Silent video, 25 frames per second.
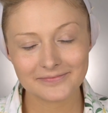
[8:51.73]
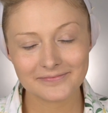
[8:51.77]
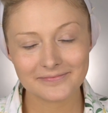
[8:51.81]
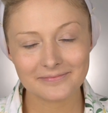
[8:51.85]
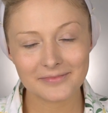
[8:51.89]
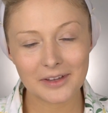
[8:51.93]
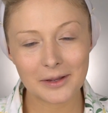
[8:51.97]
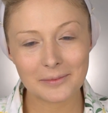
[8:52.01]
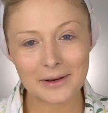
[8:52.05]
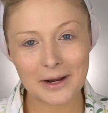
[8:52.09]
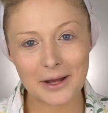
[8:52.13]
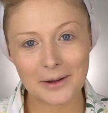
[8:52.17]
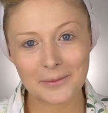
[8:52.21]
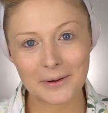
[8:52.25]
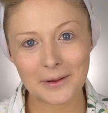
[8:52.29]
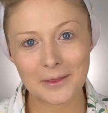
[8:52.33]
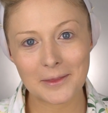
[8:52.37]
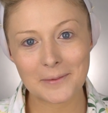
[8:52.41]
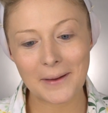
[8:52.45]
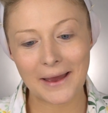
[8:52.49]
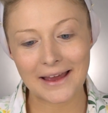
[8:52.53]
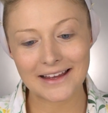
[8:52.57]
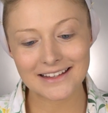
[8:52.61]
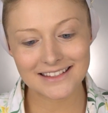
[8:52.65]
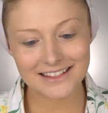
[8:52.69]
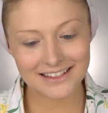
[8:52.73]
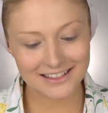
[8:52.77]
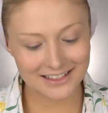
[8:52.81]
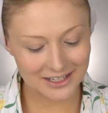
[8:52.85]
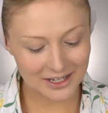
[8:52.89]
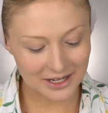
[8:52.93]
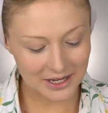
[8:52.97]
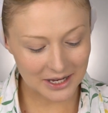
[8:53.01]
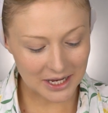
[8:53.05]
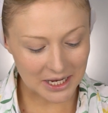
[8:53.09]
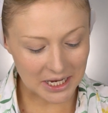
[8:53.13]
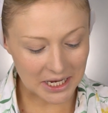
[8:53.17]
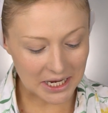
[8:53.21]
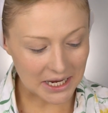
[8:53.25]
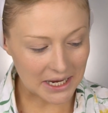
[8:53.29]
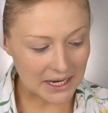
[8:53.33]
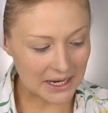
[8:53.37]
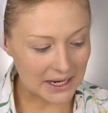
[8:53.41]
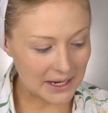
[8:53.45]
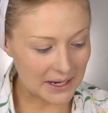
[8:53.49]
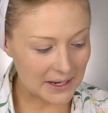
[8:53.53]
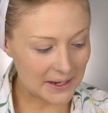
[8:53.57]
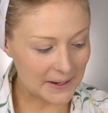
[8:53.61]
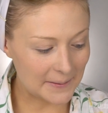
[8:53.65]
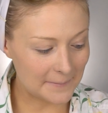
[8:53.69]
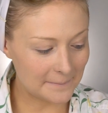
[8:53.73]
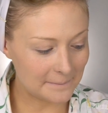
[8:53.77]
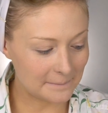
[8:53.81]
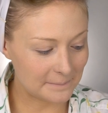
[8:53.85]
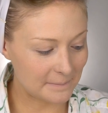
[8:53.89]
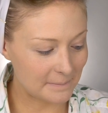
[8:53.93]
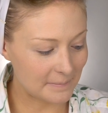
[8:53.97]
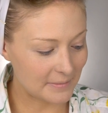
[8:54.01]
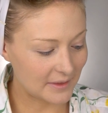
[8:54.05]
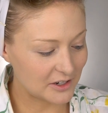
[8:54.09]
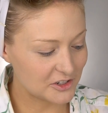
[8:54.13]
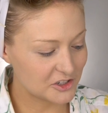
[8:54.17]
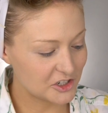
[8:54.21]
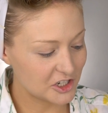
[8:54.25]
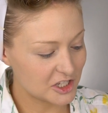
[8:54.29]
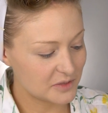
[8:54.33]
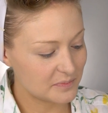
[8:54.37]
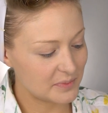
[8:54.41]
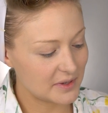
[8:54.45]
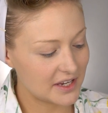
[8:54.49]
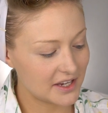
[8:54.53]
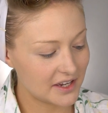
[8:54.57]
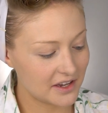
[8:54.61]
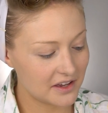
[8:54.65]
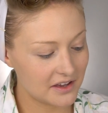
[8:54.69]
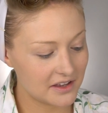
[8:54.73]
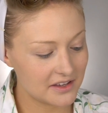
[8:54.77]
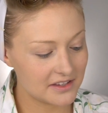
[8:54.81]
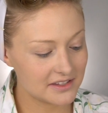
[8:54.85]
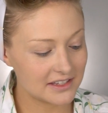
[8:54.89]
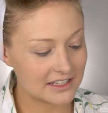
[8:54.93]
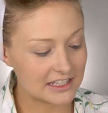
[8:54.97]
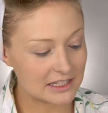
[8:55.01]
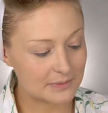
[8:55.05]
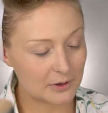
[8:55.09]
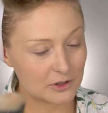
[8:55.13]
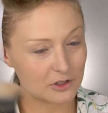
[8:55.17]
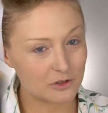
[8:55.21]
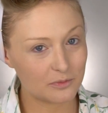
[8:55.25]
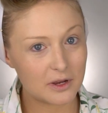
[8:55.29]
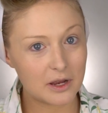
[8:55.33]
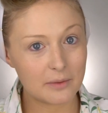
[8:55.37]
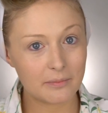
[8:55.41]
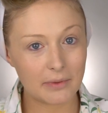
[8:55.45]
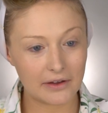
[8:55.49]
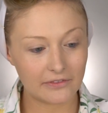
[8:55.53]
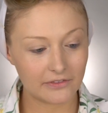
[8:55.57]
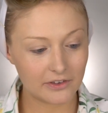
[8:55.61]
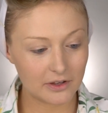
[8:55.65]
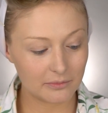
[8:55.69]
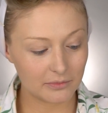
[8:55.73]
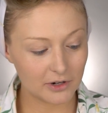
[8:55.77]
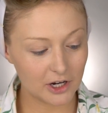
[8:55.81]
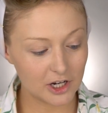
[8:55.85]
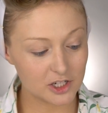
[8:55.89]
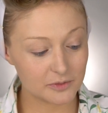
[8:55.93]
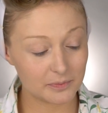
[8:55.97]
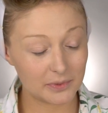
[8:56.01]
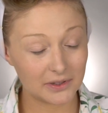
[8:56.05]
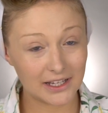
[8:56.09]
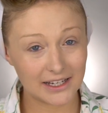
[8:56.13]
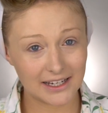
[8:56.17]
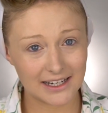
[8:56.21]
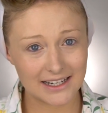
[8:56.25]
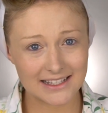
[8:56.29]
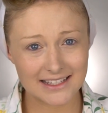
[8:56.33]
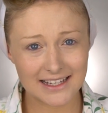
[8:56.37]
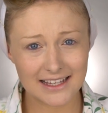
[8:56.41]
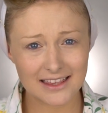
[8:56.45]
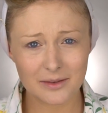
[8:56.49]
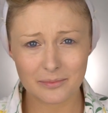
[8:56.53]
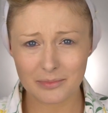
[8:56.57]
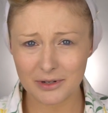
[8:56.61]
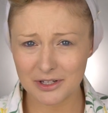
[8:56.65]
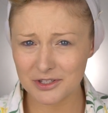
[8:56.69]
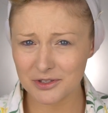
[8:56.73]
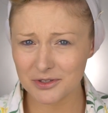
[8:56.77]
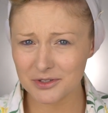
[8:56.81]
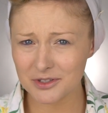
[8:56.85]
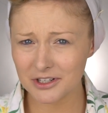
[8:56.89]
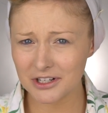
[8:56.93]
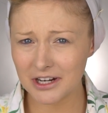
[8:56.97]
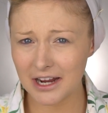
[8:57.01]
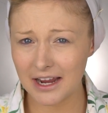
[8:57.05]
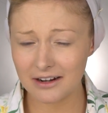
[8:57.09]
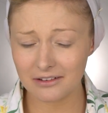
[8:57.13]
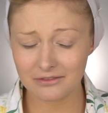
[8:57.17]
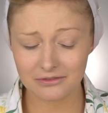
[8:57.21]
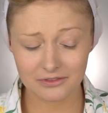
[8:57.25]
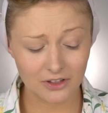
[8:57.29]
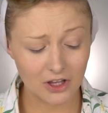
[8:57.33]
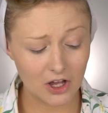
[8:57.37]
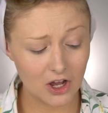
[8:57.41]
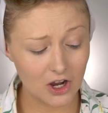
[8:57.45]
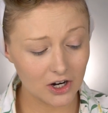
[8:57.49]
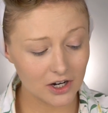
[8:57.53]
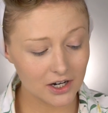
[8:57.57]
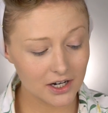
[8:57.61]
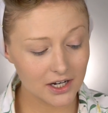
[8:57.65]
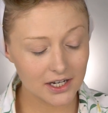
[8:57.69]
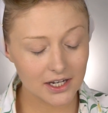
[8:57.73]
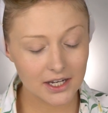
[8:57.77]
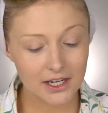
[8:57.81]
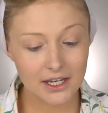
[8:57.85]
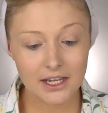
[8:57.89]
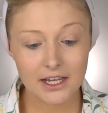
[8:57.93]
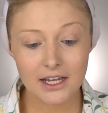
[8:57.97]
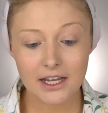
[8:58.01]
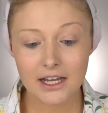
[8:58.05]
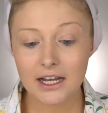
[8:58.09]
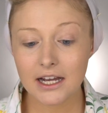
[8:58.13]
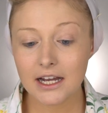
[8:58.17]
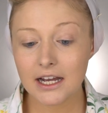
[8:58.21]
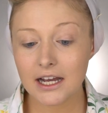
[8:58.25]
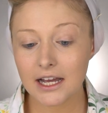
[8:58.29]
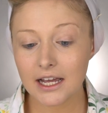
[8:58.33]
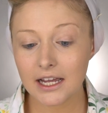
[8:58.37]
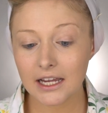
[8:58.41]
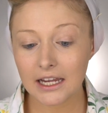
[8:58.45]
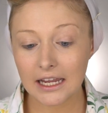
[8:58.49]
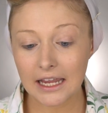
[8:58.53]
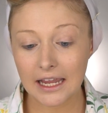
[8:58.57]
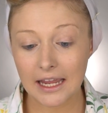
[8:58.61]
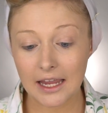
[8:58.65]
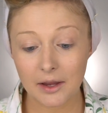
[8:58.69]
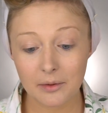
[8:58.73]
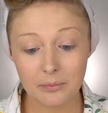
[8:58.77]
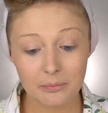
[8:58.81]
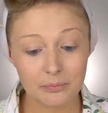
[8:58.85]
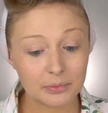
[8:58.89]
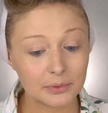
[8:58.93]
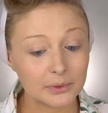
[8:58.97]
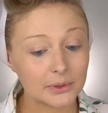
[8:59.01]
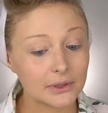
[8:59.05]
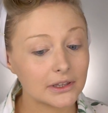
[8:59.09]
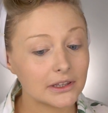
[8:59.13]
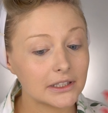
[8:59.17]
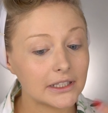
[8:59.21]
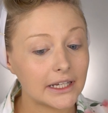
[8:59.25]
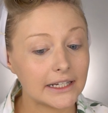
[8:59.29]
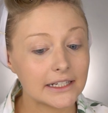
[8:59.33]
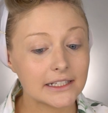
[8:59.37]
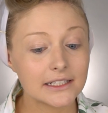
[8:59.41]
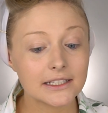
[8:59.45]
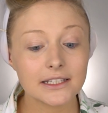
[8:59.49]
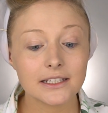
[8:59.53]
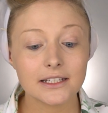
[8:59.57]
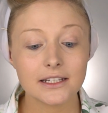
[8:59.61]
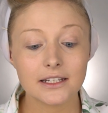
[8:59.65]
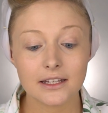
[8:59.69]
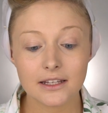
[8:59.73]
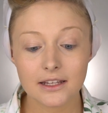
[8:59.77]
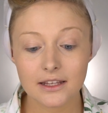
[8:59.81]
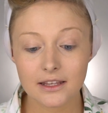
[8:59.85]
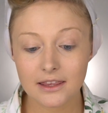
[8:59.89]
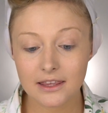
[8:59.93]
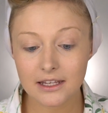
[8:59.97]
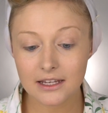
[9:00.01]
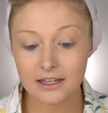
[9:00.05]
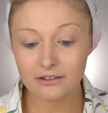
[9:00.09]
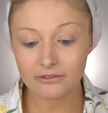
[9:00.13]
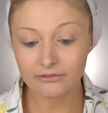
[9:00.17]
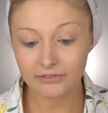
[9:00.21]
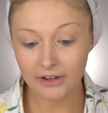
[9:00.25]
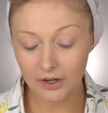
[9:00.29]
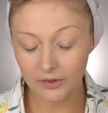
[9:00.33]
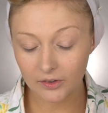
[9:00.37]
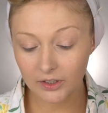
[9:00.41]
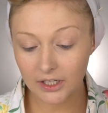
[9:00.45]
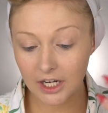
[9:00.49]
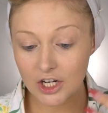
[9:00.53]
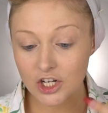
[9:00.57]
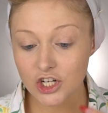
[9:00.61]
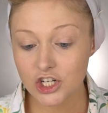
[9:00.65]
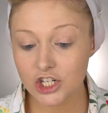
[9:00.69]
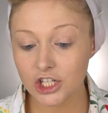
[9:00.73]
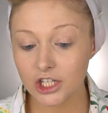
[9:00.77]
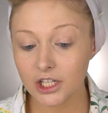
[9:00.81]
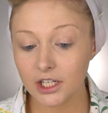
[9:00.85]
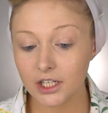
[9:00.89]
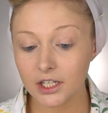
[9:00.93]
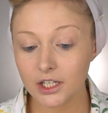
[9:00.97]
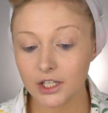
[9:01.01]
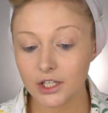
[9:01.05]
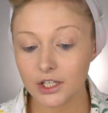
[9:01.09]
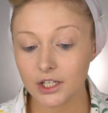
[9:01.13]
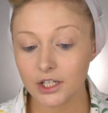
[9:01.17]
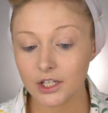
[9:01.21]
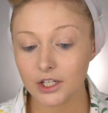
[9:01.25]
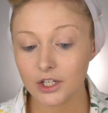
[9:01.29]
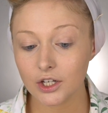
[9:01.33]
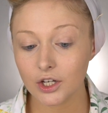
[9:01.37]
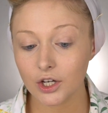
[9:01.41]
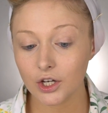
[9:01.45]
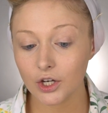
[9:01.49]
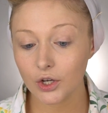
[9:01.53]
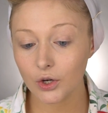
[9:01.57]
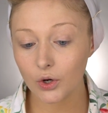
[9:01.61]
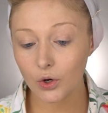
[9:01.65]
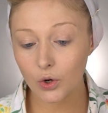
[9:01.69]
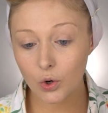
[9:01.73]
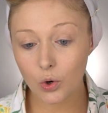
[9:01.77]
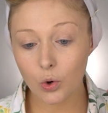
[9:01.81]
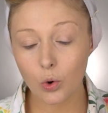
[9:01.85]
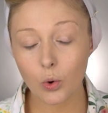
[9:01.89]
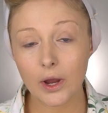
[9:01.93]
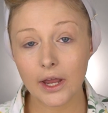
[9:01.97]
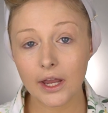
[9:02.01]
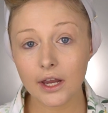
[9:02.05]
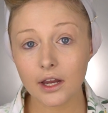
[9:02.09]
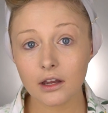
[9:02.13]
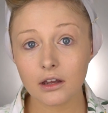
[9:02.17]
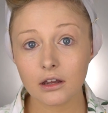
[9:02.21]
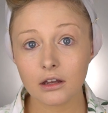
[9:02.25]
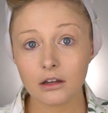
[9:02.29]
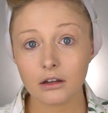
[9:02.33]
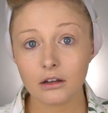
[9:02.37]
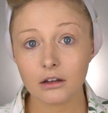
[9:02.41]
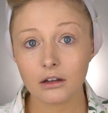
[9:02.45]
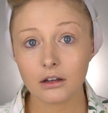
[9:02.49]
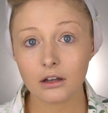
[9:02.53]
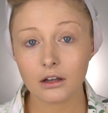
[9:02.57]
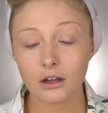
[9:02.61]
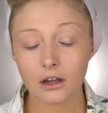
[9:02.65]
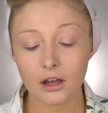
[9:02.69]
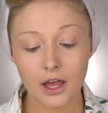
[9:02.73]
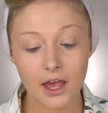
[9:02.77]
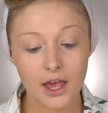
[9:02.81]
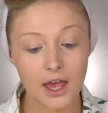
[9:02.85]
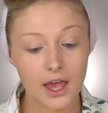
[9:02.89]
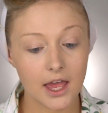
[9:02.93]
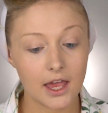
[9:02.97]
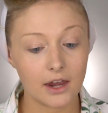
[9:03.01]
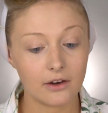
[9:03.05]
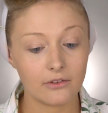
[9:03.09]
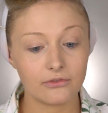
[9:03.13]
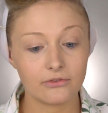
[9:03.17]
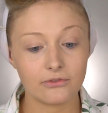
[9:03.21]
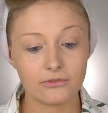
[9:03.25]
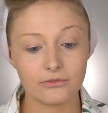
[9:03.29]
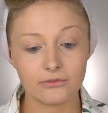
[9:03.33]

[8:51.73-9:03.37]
maybe not one of the best, just because it's supposed to be a buffing brush, but like I said, the bristles are kind of long. It blended the foundation quick and